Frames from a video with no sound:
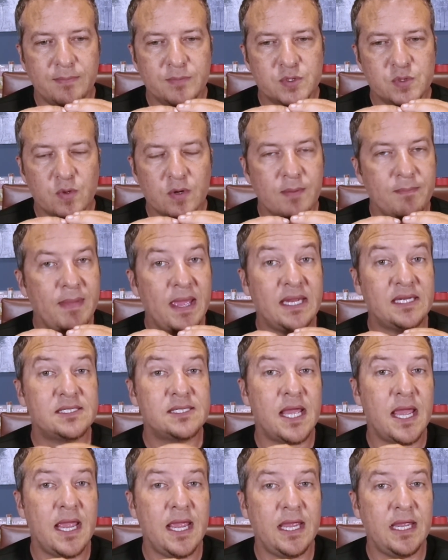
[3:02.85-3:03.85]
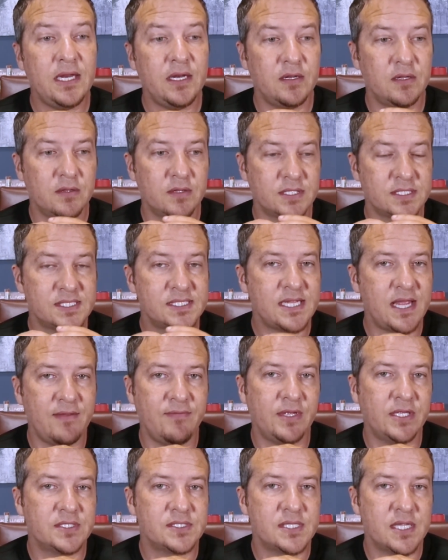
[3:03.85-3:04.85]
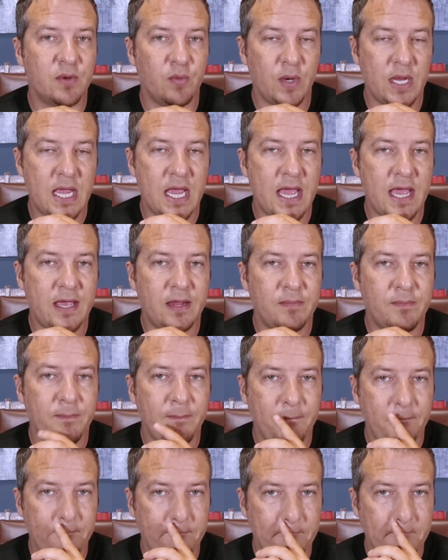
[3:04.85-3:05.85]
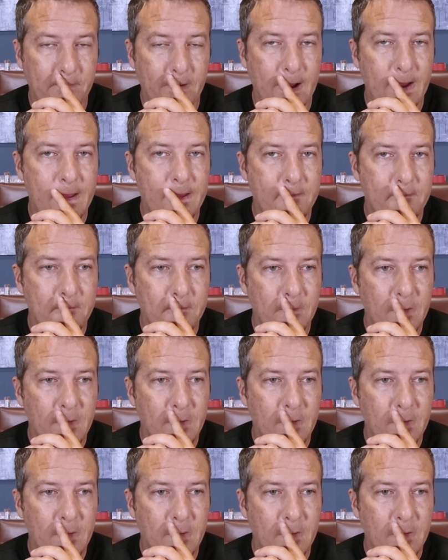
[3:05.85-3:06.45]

sort of maintain the savings that we had, right?